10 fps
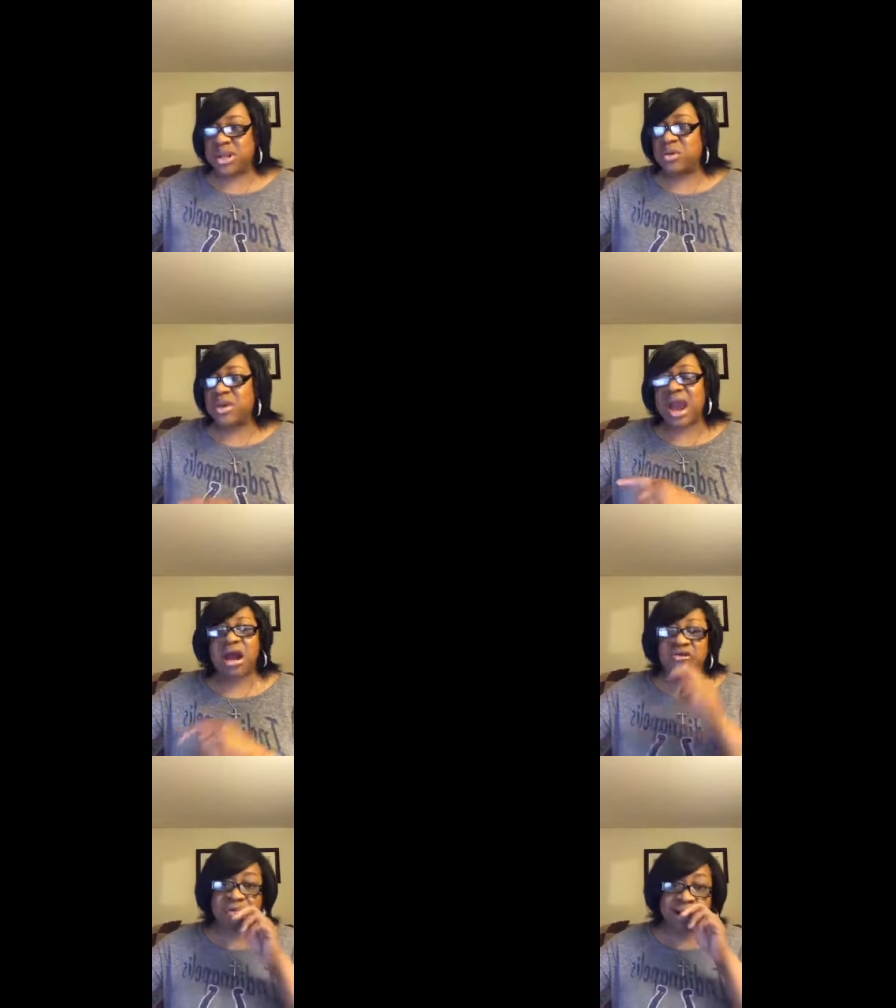we
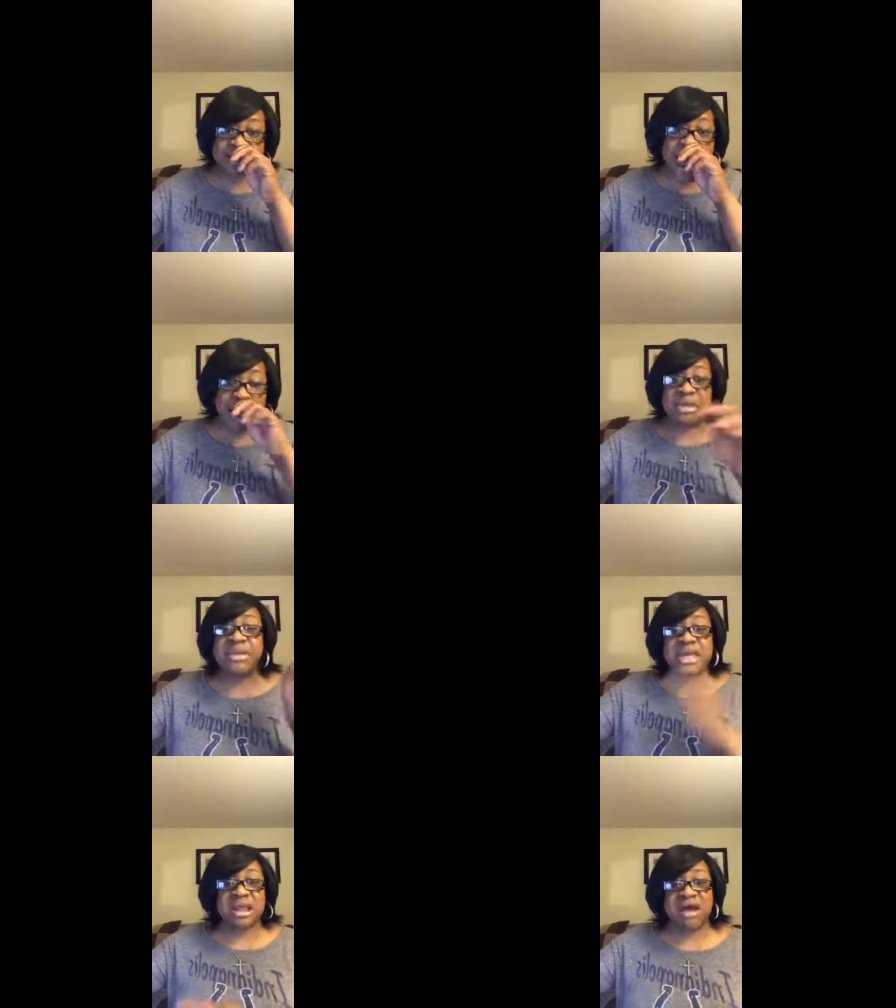are over our time. Let
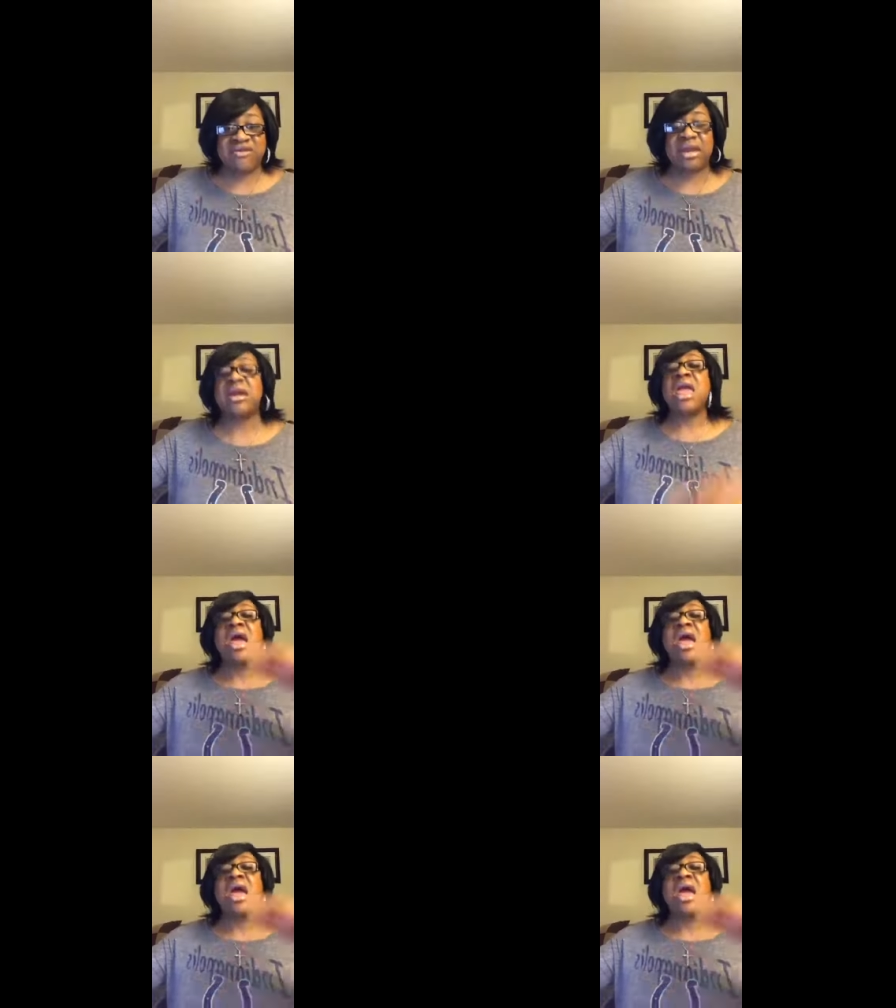me get off here.